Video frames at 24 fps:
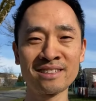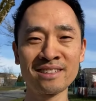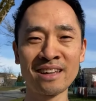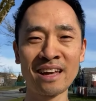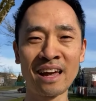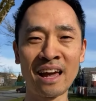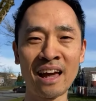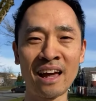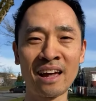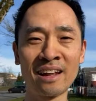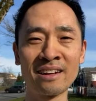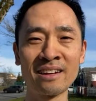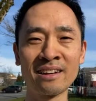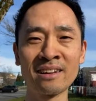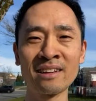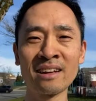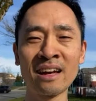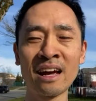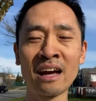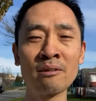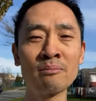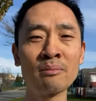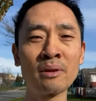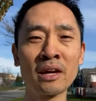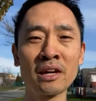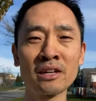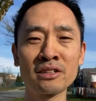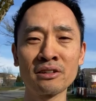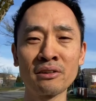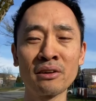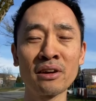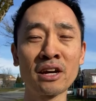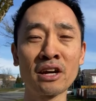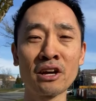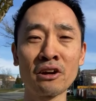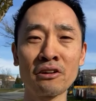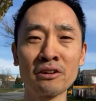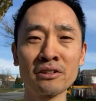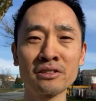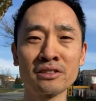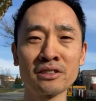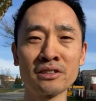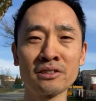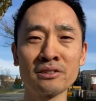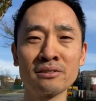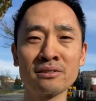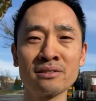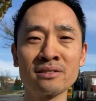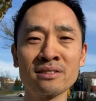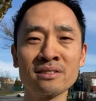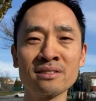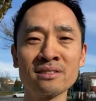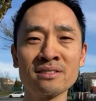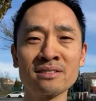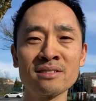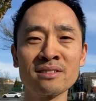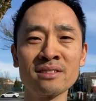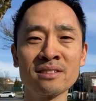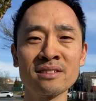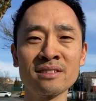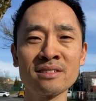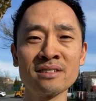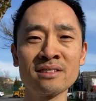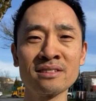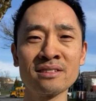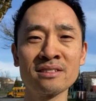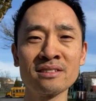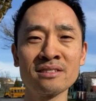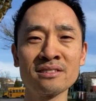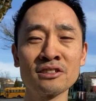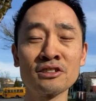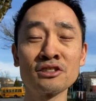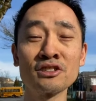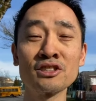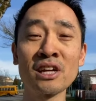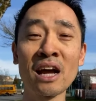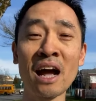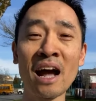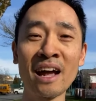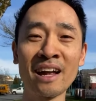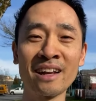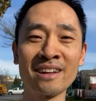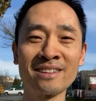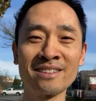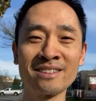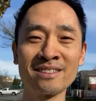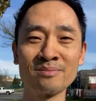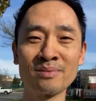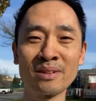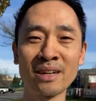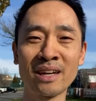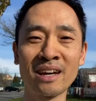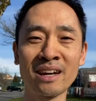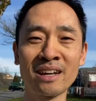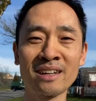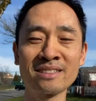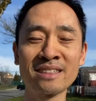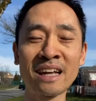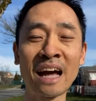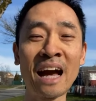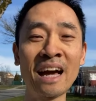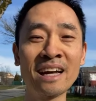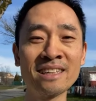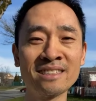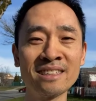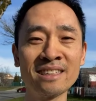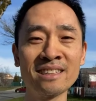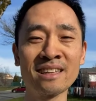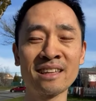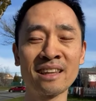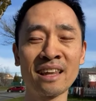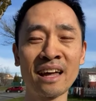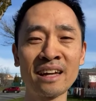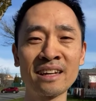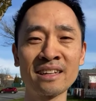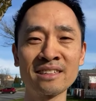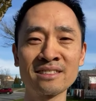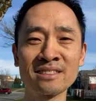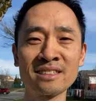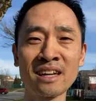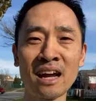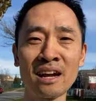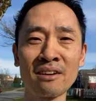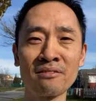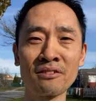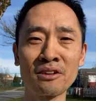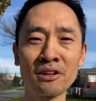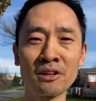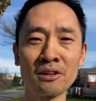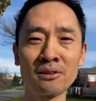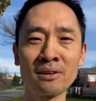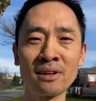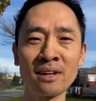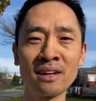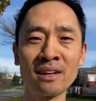And I'm here to encourage you to shine because I see the light inside of you.